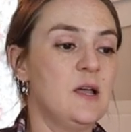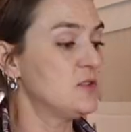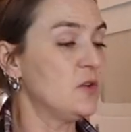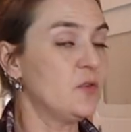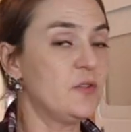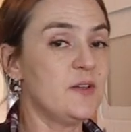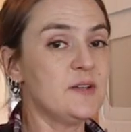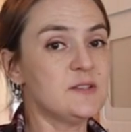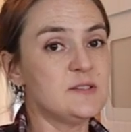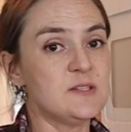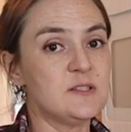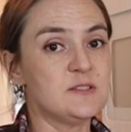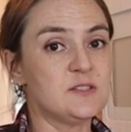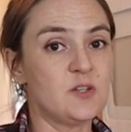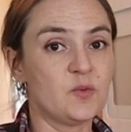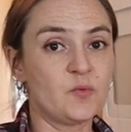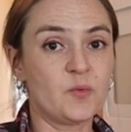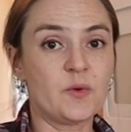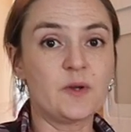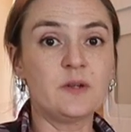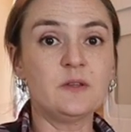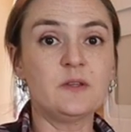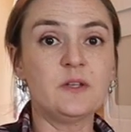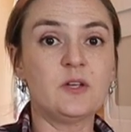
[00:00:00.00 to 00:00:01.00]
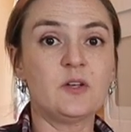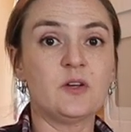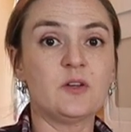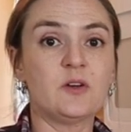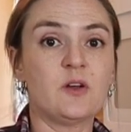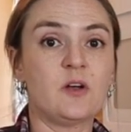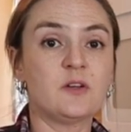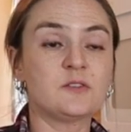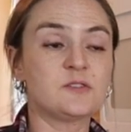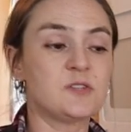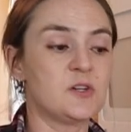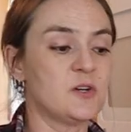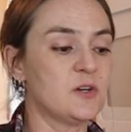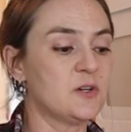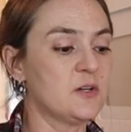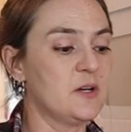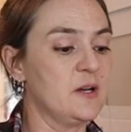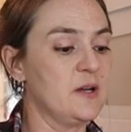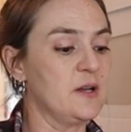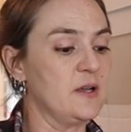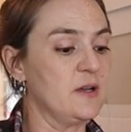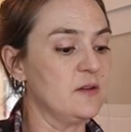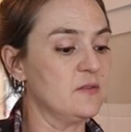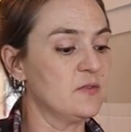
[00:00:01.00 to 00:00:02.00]
So this is a really good
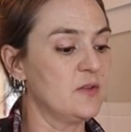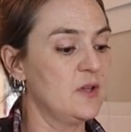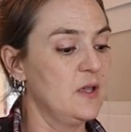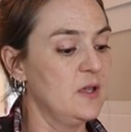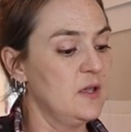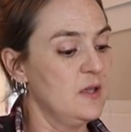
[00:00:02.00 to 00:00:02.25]
alternative.